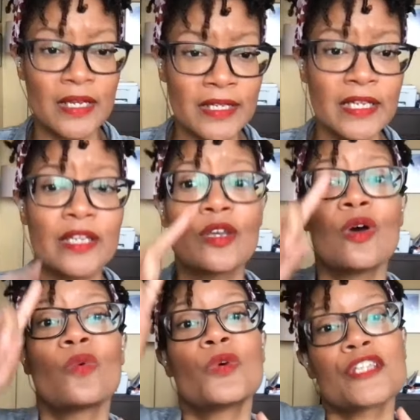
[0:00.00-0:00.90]
again,
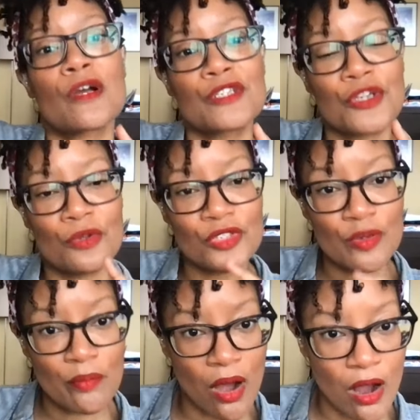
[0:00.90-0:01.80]
which I'll show you
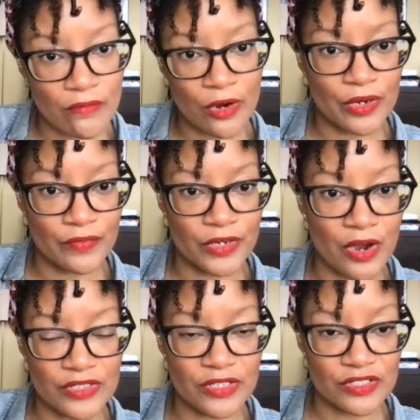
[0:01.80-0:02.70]
tomorrow in
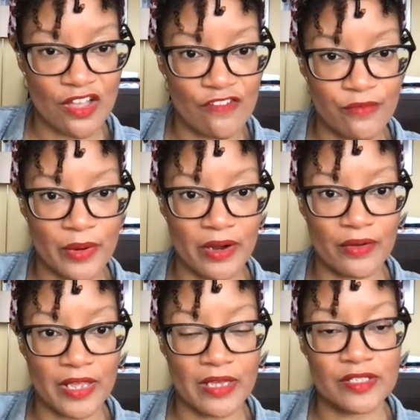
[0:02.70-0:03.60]
regards to software.
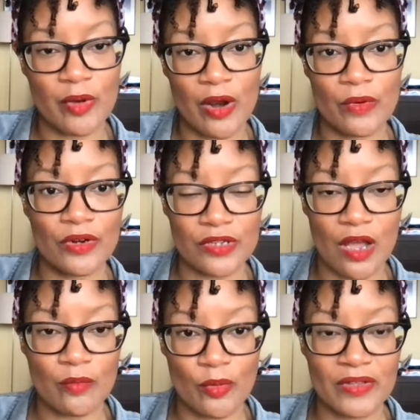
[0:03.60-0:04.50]
Okay, tomorrow we're going to
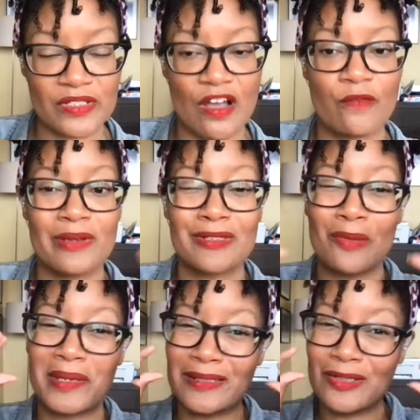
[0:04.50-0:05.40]
talk more about software. It's
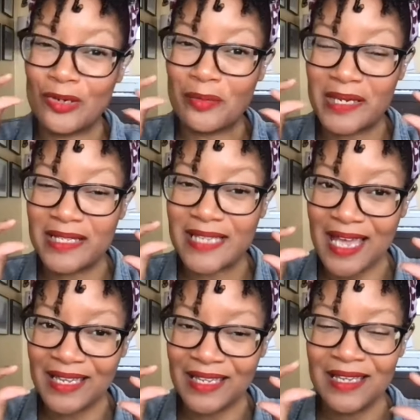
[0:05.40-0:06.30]
going to be a little bit of
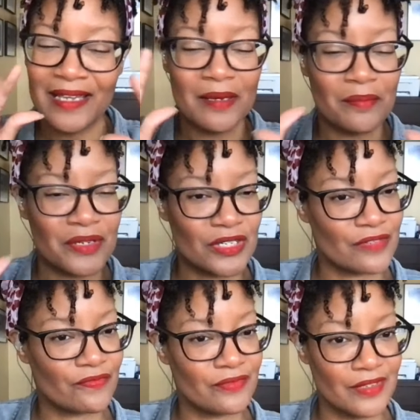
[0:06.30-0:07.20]
tech, but
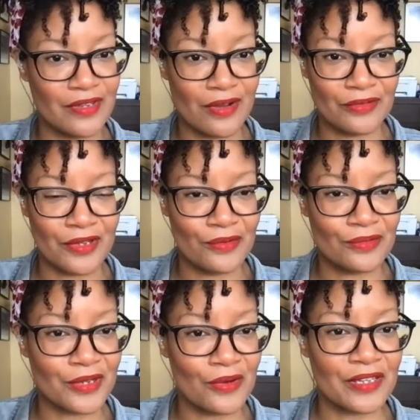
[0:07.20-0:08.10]
just
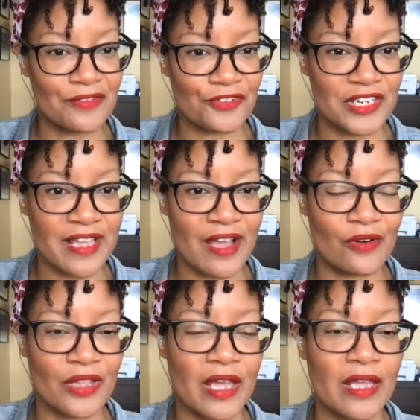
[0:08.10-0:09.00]
don't get freaked out.
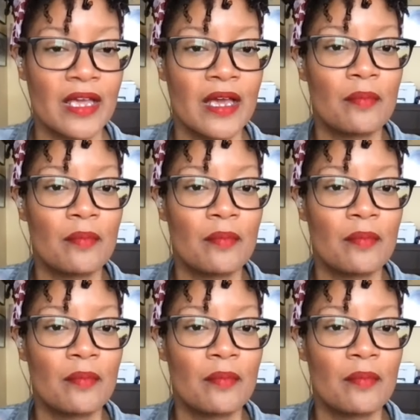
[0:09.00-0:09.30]
Okay,